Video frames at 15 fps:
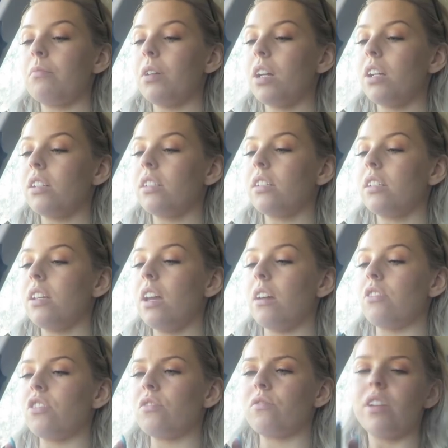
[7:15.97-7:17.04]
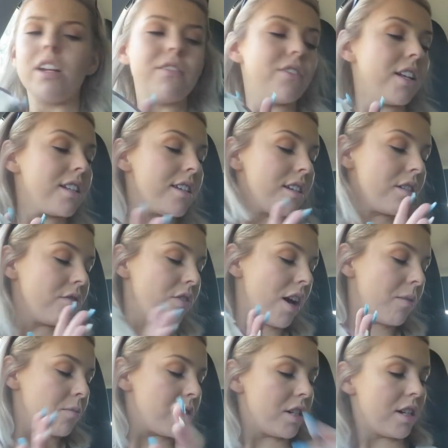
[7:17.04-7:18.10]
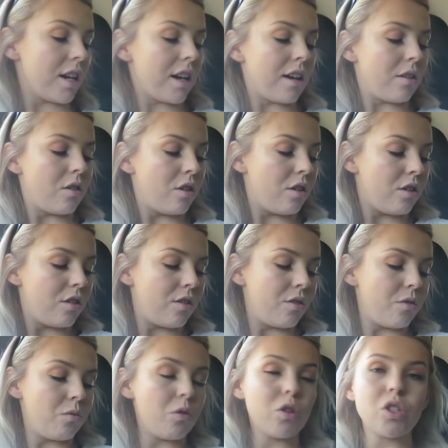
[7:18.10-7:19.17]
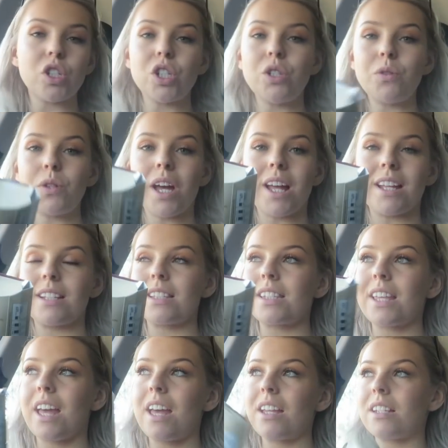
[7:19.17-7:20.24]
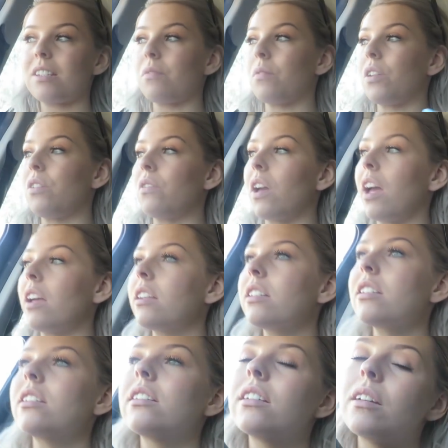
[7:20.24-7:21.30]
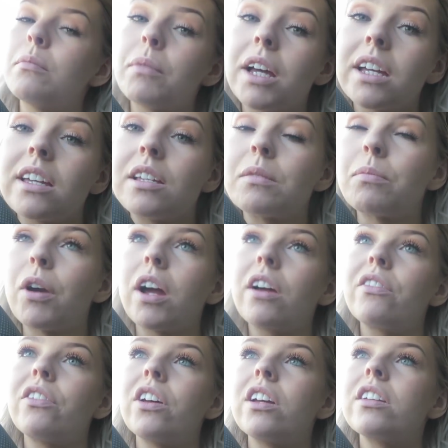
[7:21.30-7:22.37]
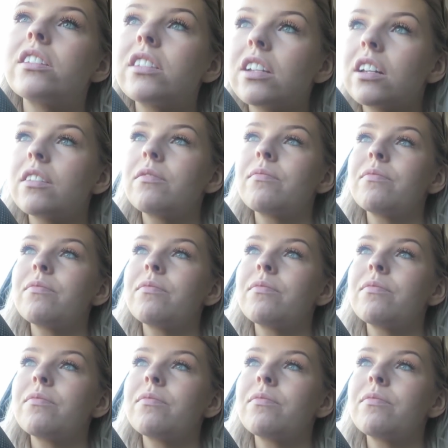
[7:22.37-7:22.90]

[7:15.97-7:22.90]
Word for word: but yeah, I just really fancied a wrap today. What do you guys get when you get a Mackie's breakfast?